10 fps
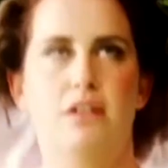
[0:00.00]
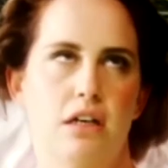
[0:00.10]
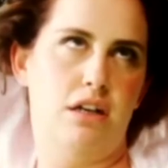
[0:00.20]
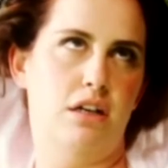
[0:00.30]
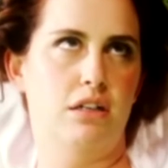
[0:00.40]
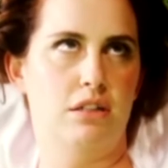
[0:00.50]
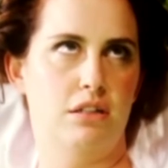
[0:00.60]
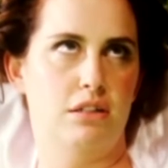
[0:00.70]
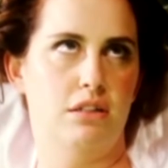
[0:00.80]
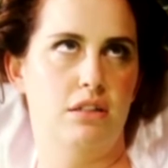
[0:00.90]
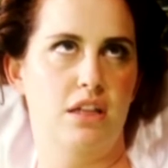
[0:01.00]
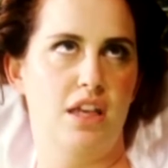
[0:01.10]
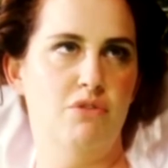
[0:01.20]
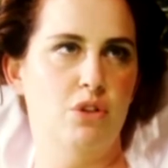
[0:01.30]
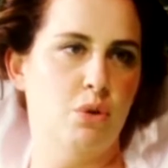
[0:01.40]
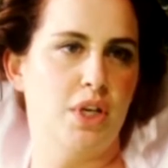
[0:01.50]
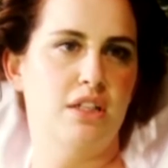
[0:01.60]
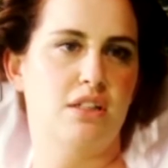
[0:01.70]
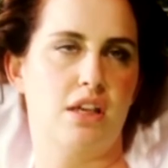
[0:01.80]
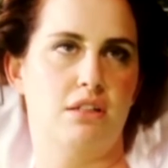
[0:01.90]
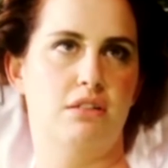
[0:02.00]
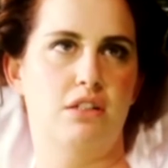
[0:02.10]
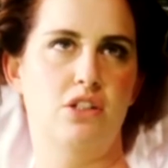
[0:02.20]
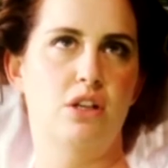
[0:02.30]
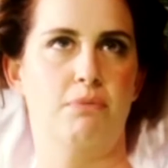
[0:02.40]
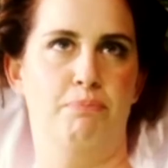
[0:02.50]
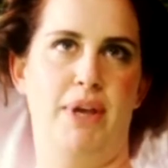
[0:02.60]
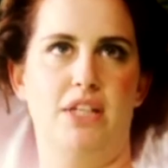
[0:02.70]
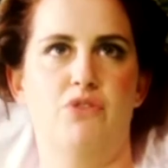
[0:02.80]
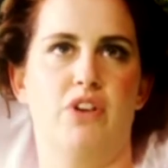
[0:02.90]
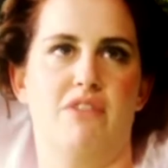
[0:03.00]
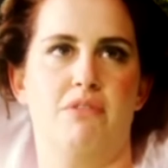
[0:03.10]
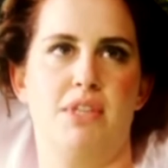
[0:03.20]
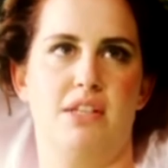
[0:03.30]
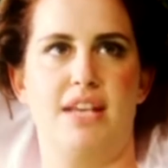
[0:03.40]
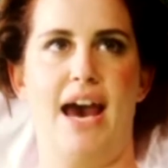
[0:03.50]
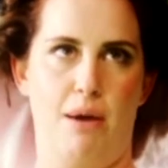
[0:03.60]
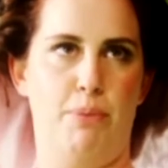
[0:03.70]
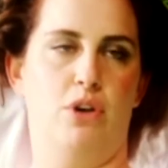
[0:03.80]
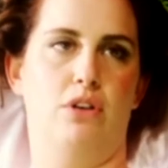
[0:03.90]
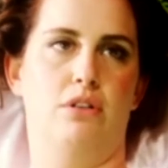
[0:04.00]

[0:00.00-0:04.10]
Ugh. The evil queen is like such a total bitch for giving me this apple.